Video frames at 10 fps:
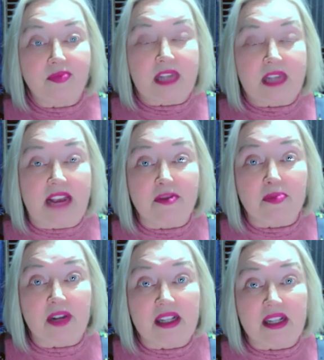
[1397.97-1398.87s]

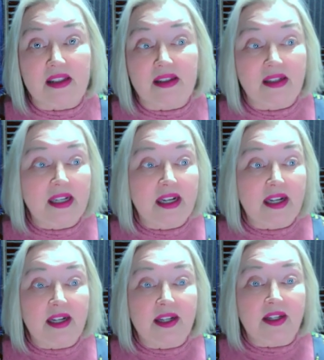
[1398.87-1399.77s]
David played
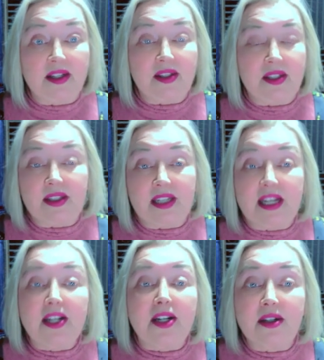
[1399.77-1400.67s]
the
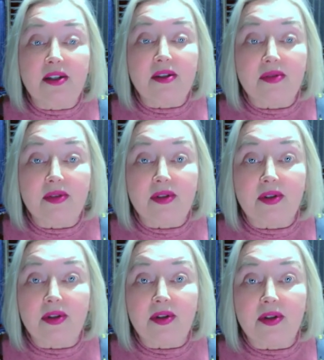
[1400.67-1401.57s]
lyre,
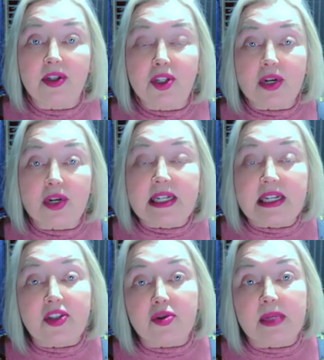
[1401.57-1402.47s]
a stringed
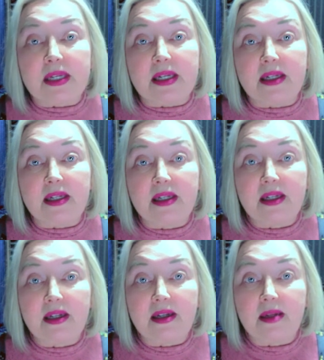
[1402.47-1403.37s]
instrument,
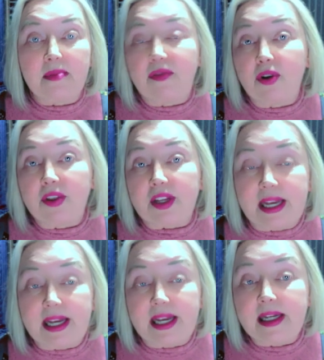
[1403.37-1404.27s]
before the
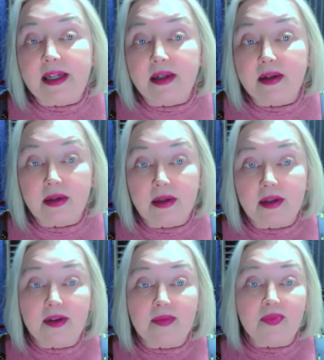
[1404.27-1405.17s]
king.
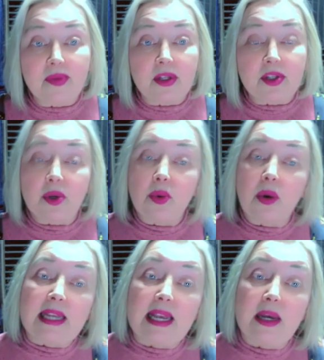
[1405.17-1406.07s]
So
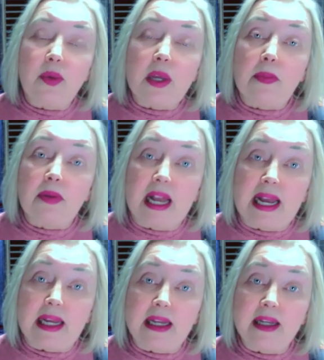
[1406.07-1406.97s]
why can't we
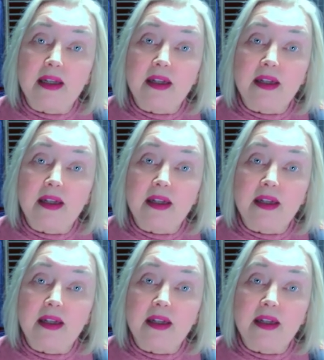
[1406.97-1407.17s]
play